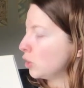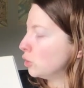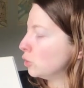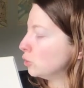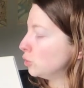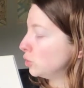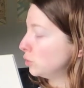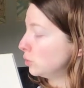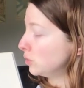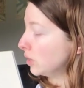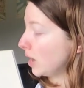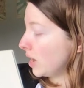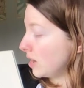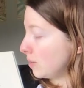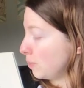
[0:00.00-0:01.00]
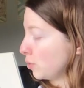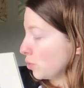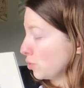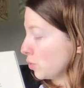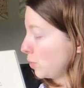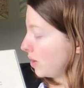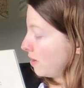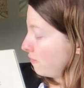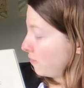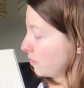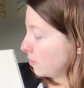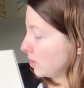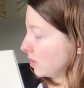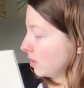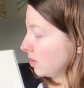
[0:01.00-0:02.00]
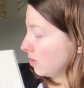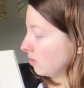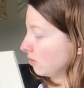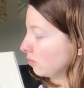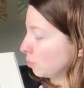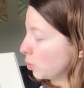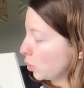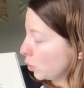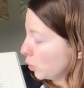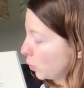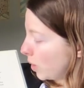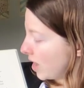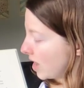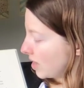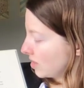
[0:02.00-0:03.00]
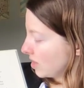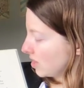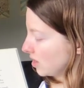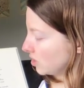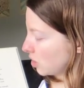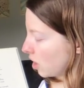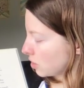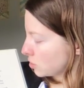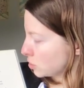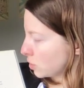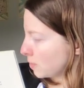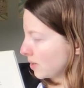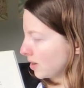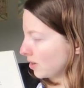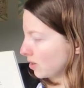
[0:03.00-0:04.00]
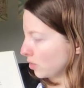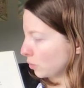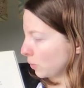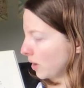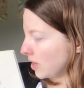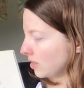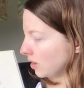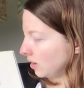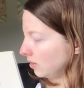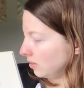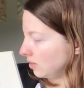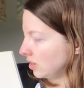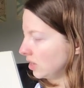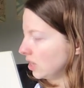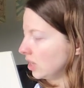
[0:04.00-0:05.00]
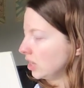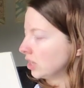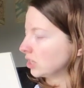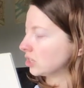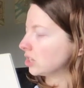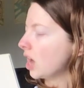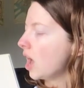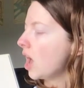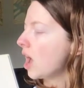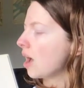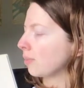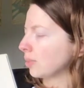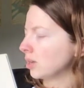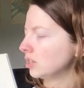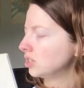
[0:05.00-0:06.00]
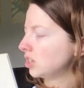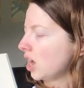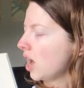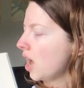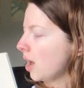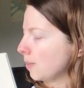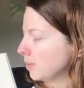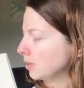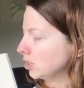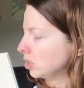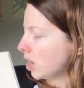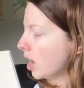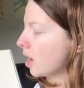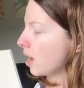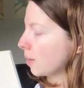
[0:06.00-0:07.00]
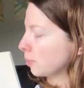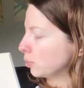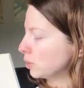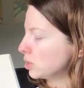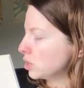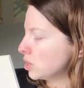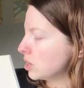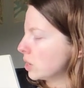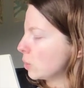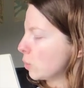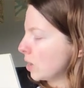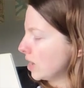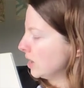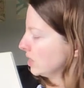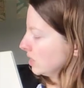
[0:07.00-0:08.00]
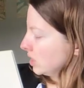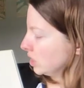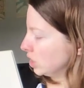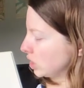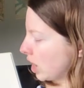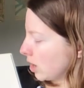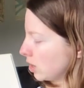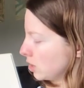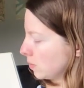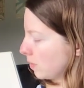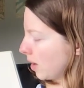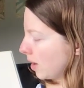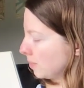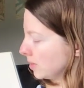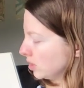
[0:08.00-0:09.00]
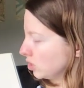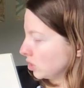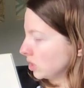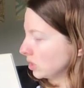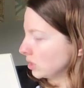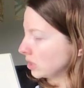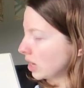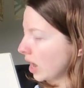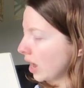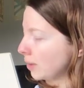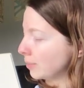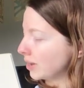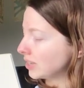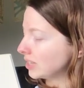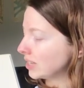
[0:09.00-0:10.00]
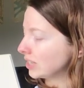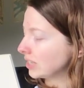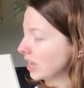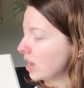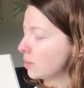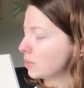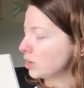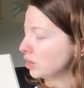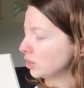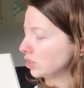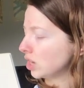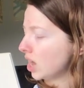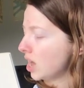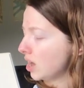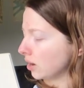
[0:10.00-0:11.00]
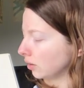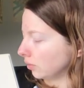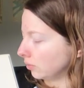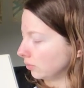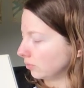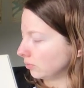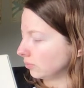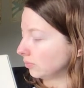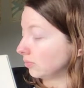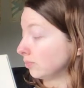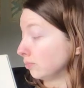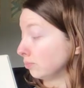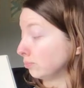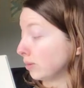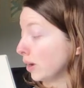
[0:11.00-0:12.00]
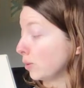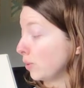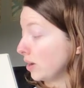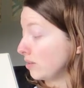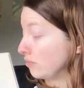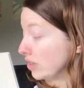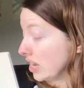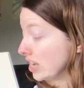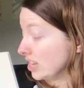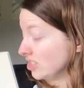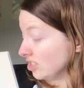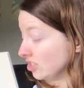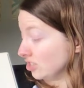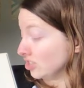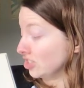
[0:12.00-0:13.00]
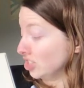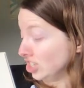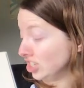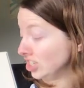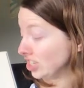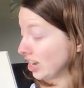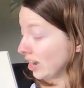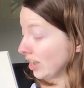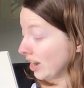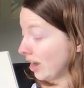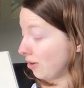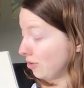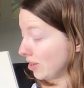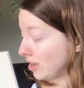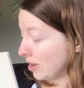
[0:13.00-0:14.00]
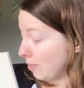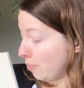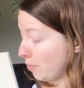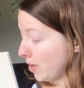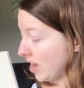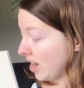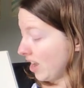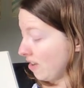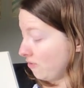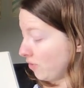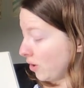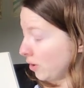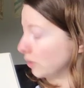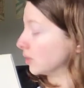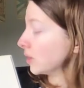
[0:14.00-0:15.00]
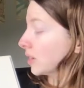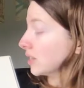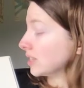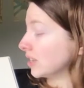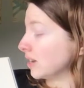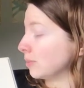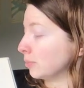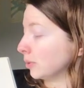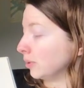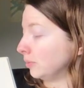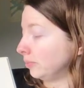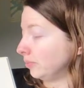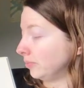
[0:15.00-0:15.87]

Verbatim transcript: No sooner had it pulled away from the pulled away than the doctor appeared at the railing. Stop! Stop! Stop! Return at once! he shouted to my mistress. I must examine your tongue. By way of an answer, she stuck it out at him, and I followed her example.